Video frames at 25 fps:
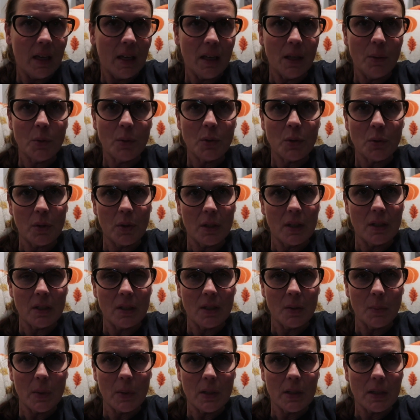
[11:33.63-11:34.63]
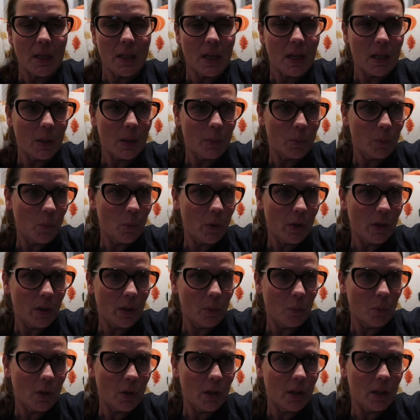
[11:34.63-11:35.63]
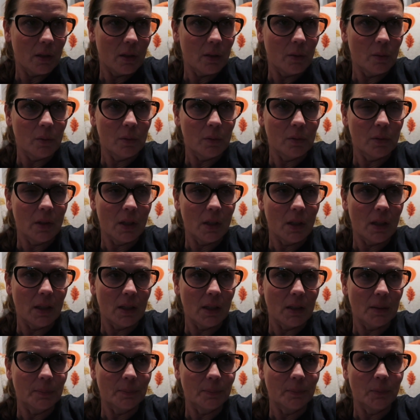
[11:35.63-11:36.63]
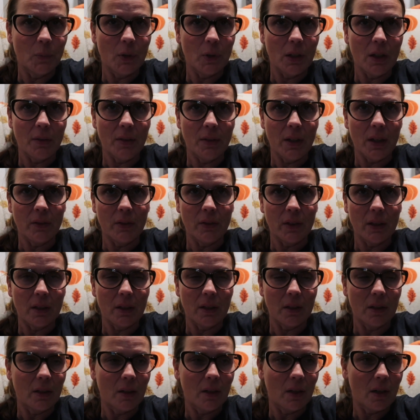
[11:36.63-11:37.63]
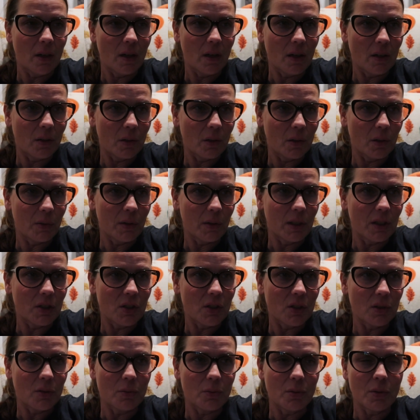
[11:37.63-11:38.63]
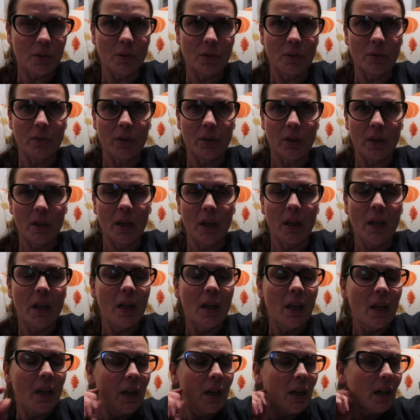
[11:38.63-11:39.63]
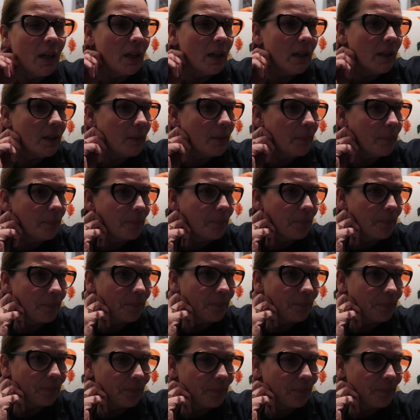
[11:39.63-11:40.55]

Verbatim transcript: and it was great to spend time one-on-one. -on -one. um, we love having our little grandchildren over. Um,